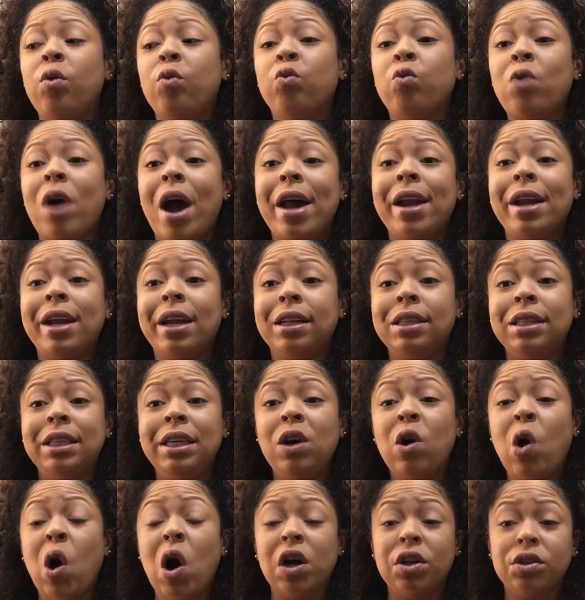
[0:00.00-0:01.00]

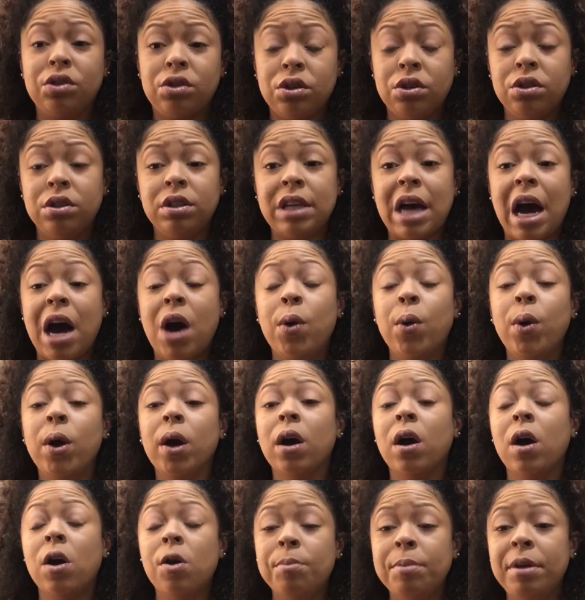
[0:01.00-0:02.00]
radically alters
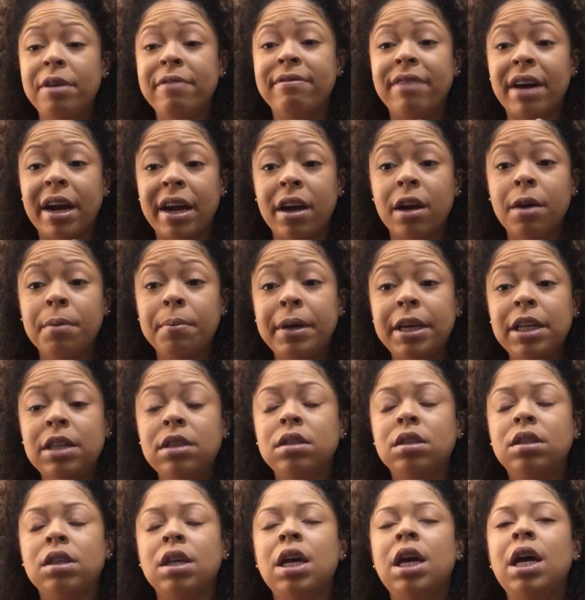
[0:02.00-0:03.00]
our home
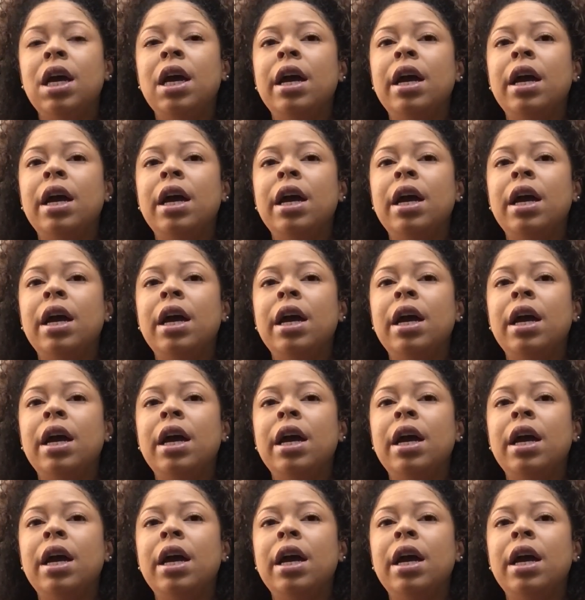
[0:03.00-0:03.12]
environments,